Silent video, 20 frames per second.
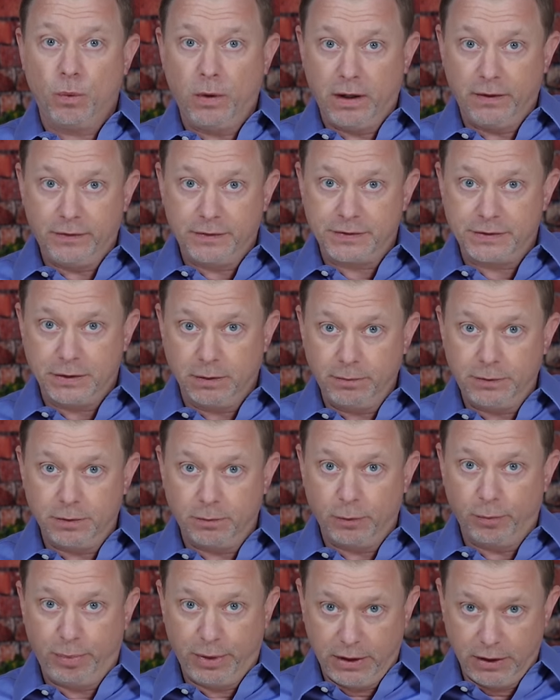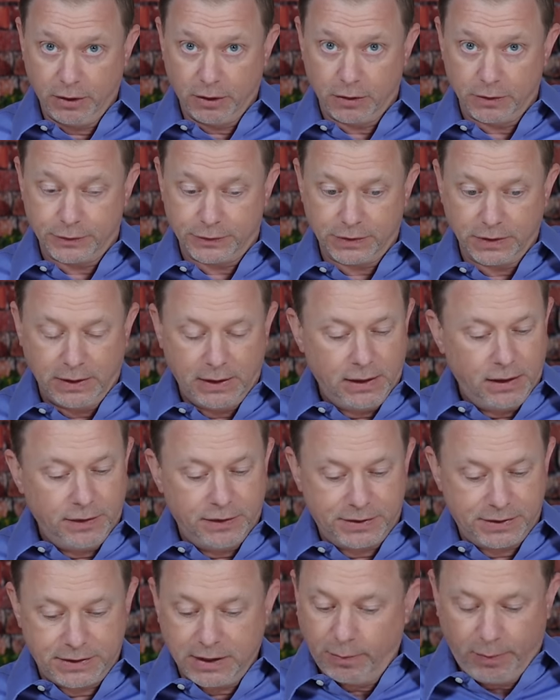where the symptom appears.
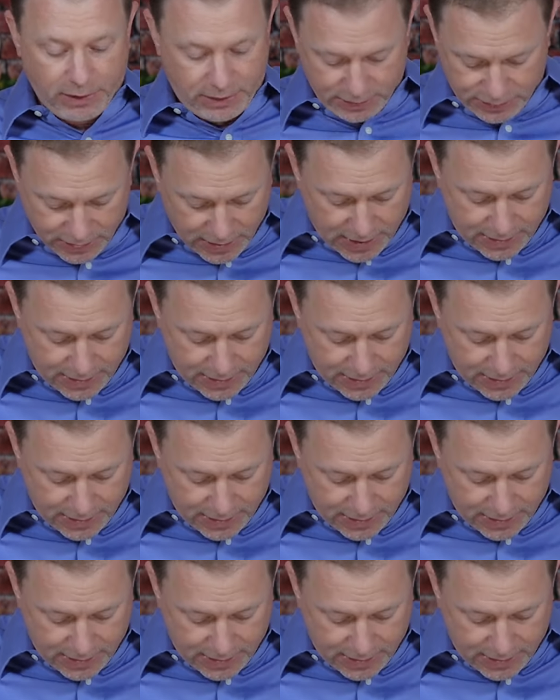The stomach is